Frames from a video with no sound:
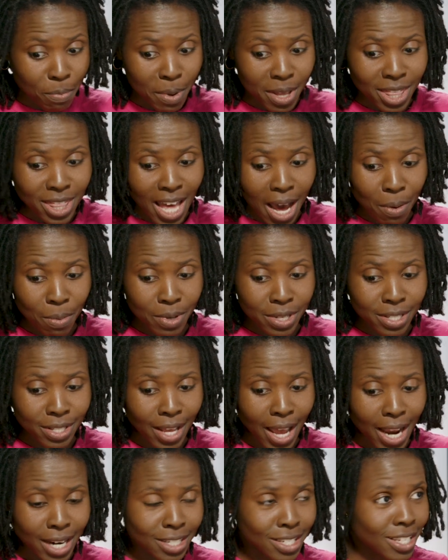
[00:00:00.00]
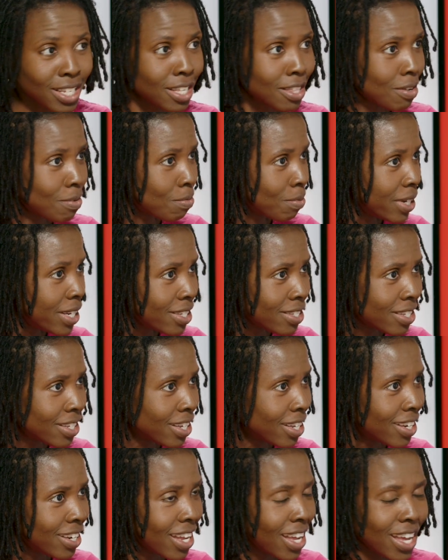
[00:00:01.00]
But that was actually the
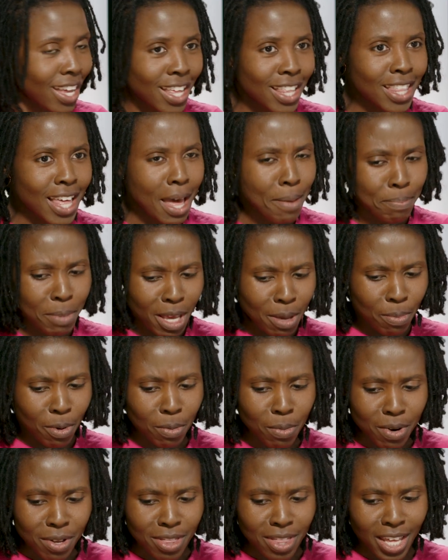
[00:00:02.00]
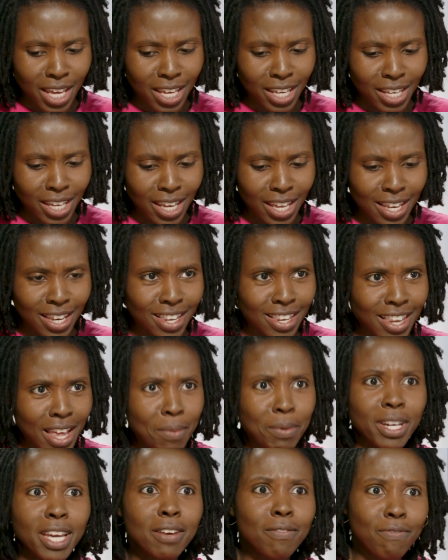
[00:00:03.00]
reason that people were thinking they
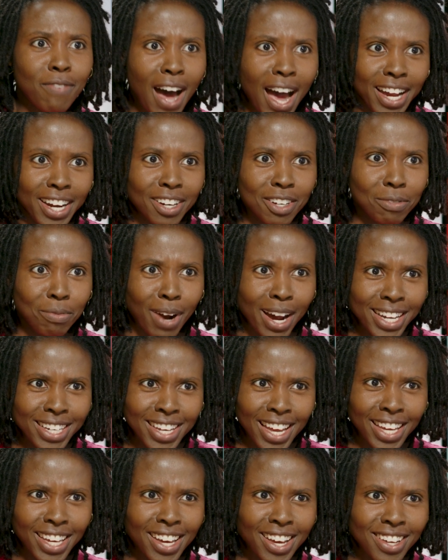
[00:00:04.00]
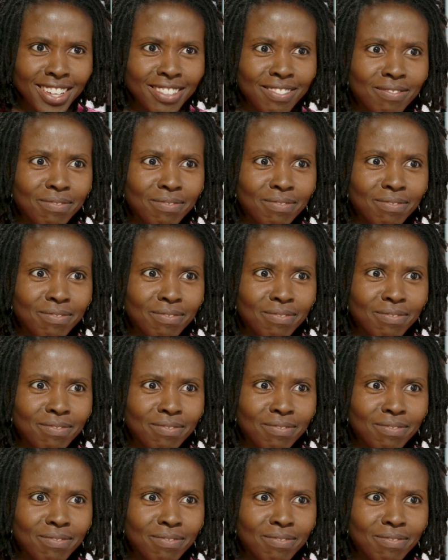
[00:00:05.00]
were getting fired. Right, Daya?